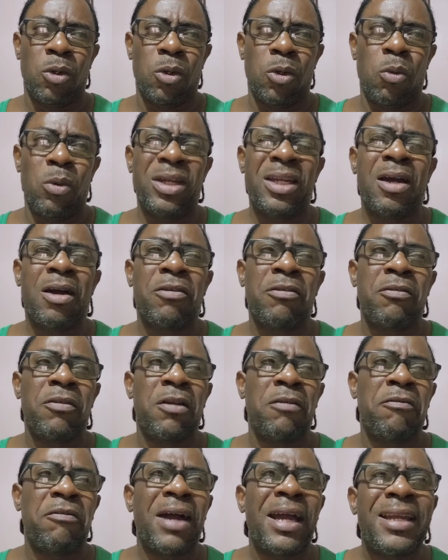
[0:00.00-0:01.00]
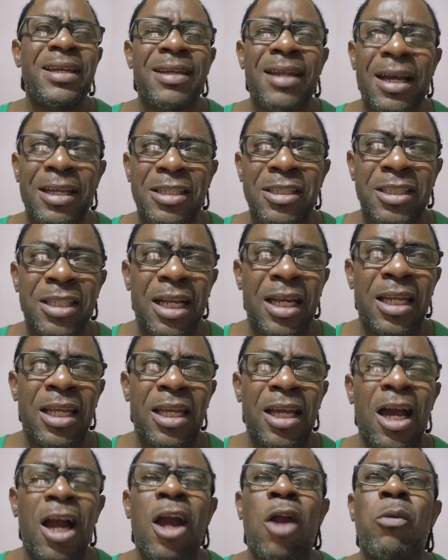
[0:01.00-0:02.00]
whether
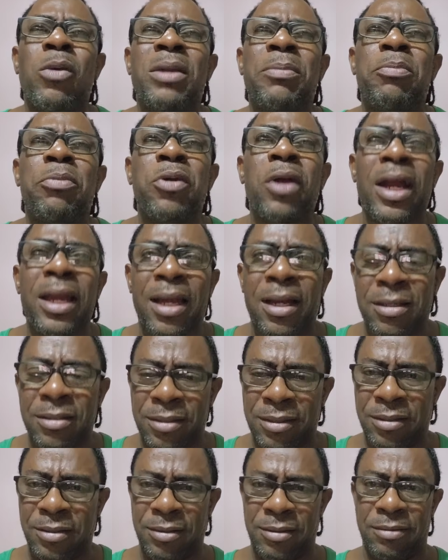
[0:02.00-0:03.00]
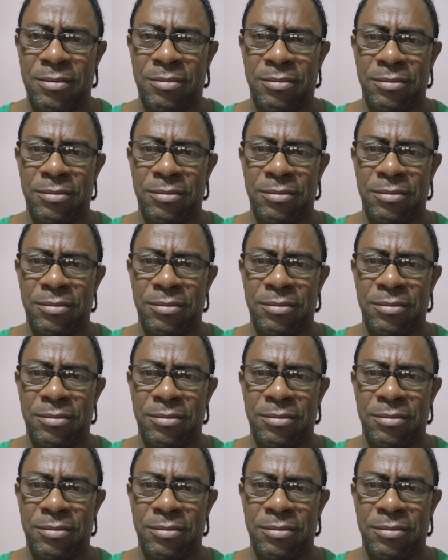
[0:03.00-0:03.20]
financially or with prayers.